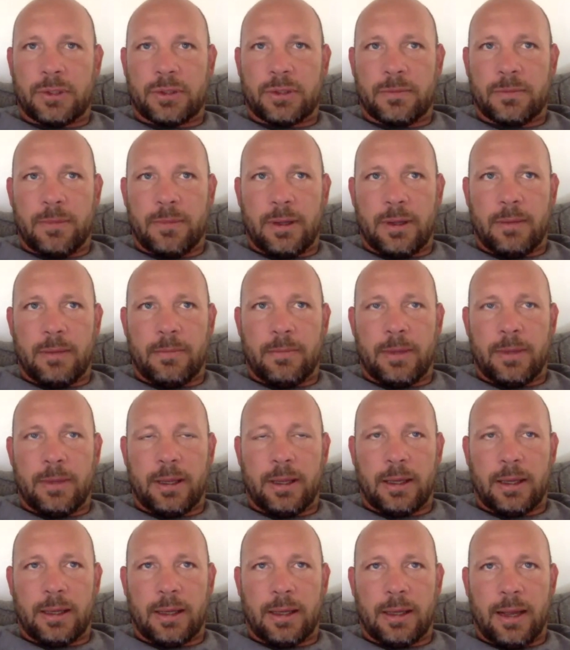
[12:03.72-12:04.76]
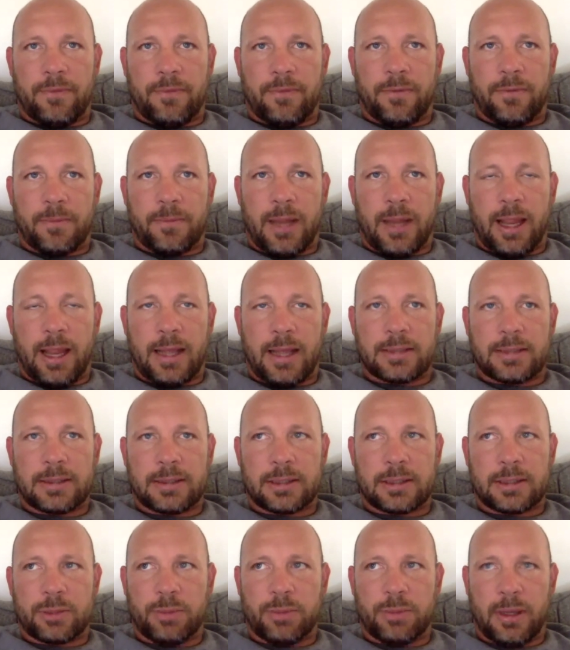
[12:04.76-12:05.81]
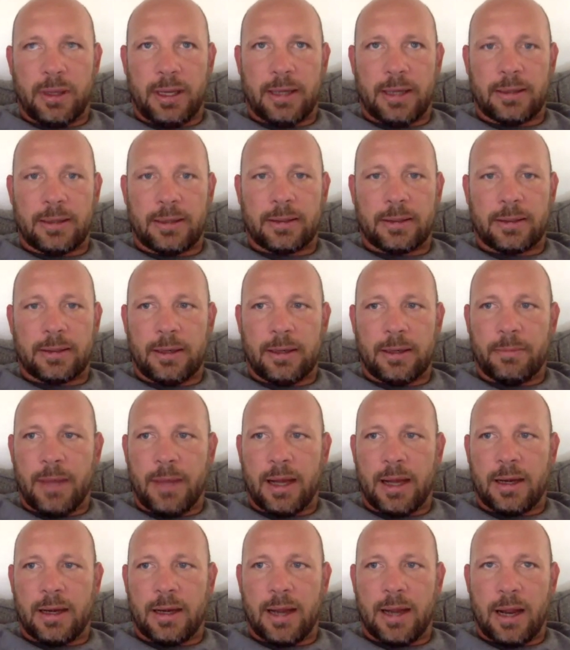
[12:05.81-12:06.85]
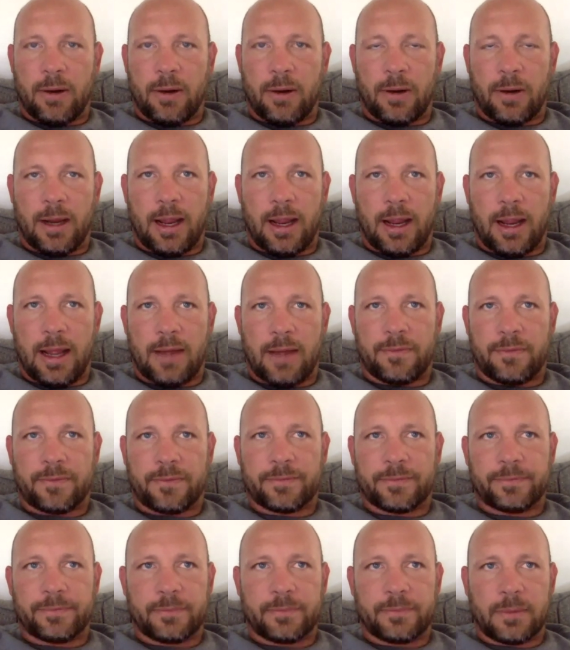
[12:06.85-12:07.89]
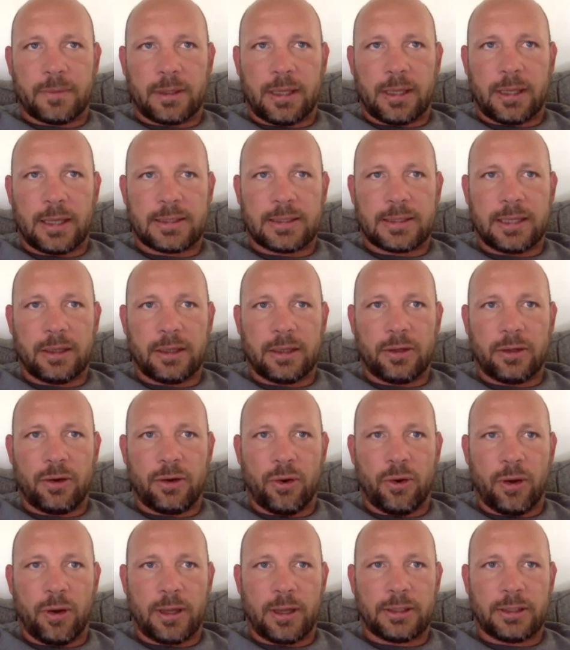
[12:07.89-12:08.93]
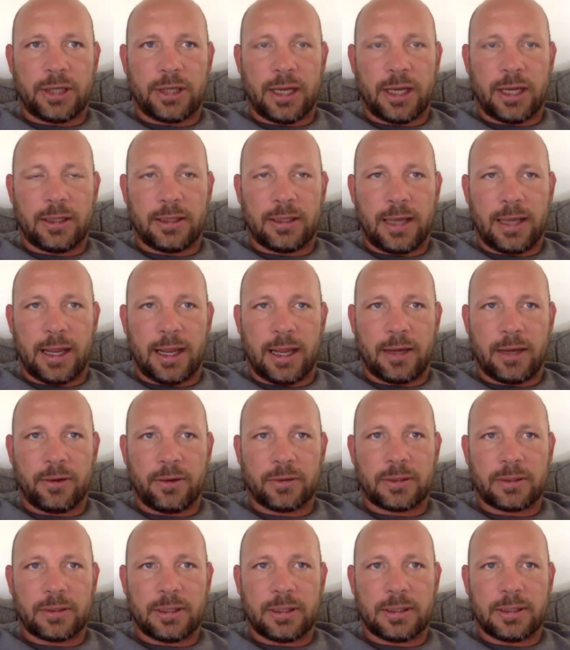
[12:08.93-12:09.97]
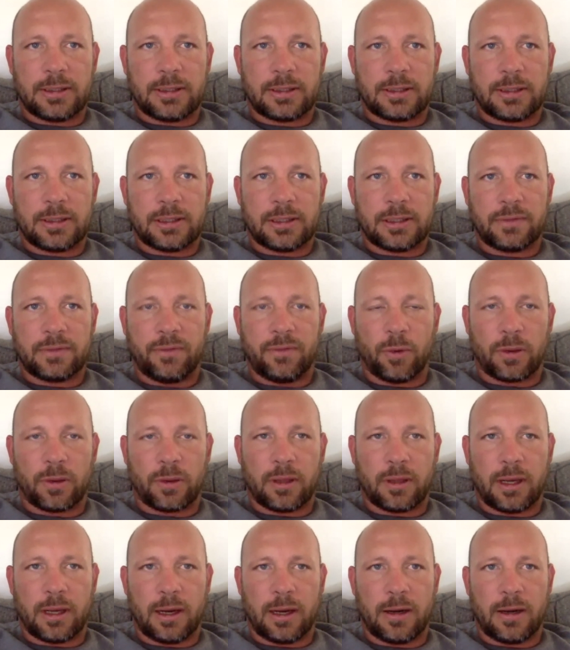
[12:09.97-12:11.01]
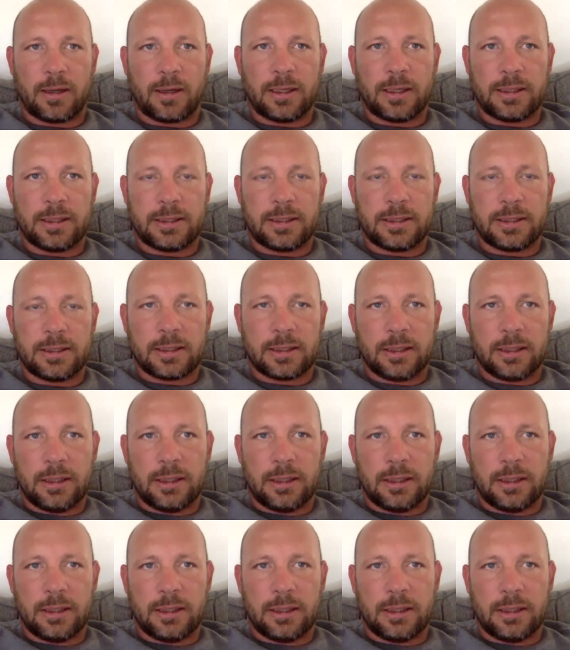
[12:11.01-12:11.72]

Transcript: My guy from Kansas is playing in about an hour and a half against Illinois, Jalen Daniels, and this is his fourth year, and he's,